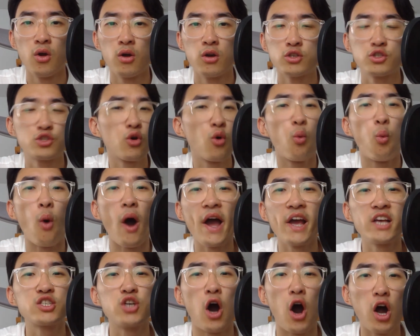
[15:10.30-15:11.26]
So why
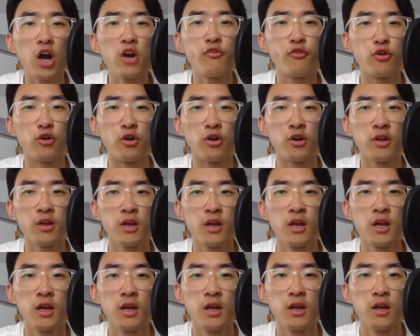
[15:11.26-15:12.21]
is Harvard
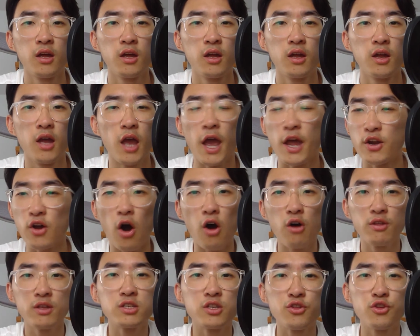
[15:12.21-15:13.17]
and
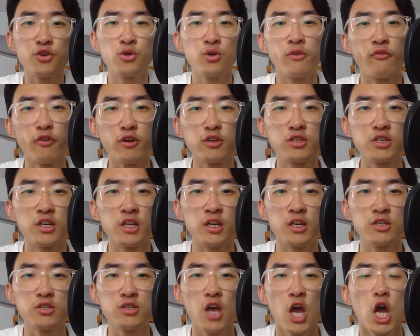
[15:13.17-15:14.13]
all these other
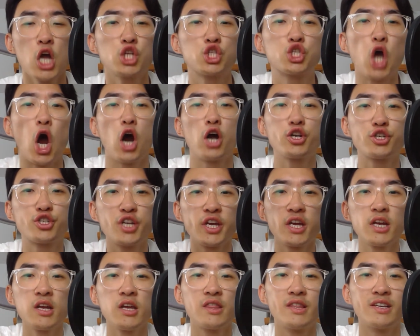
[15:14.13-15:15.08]
universities
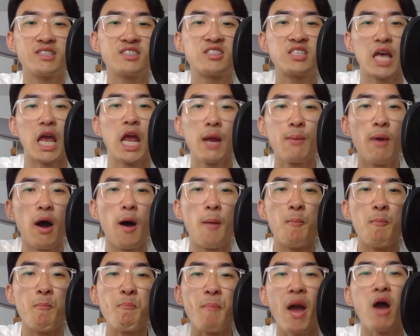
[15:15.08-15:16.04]
charging the same
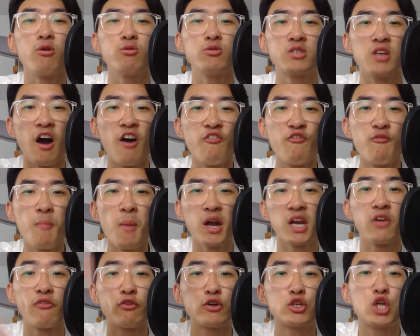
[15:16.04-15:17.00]
amount of
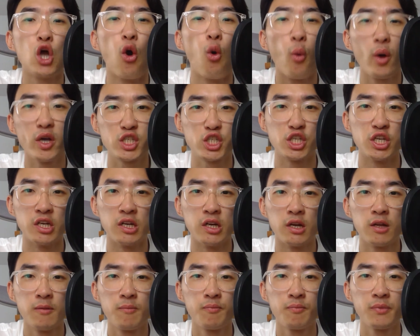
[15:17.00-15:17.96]
money for
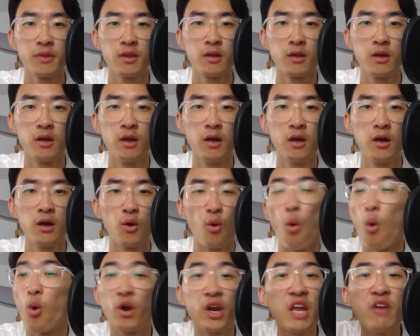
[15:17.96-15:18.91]
tuition,
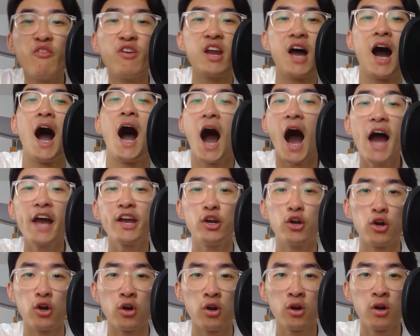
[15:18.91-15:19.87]
or even
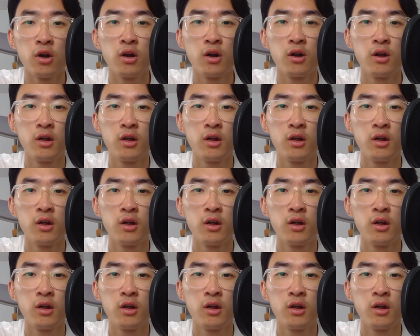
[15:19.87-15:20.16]
higher,